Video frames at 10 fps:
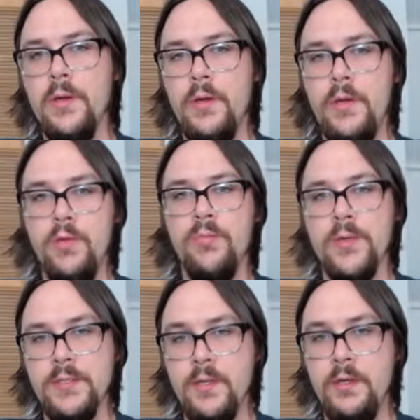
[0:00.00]

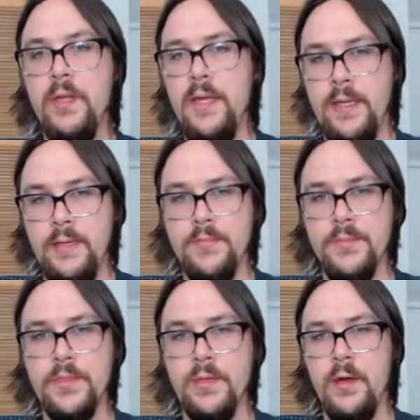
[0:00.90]
hubris
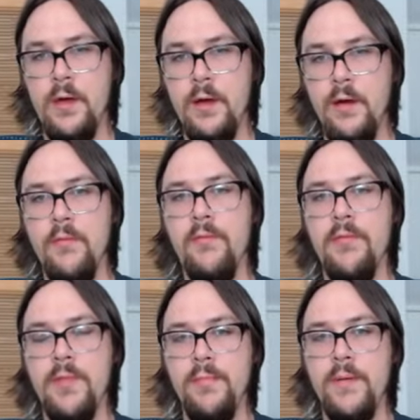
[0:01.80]
claims of
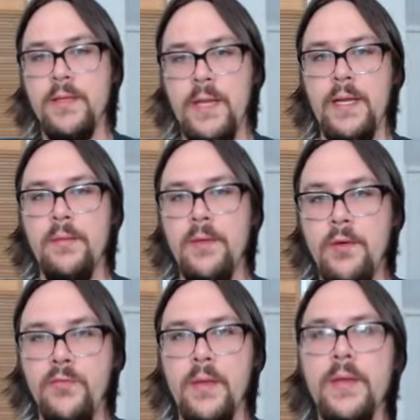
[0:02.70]
the big data
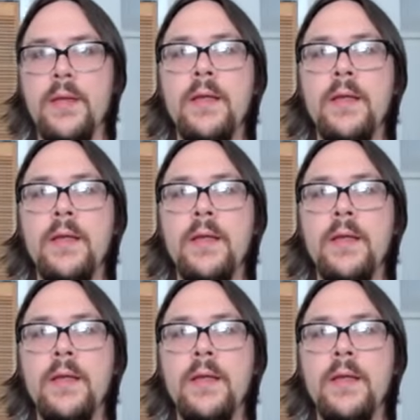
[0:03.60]
movement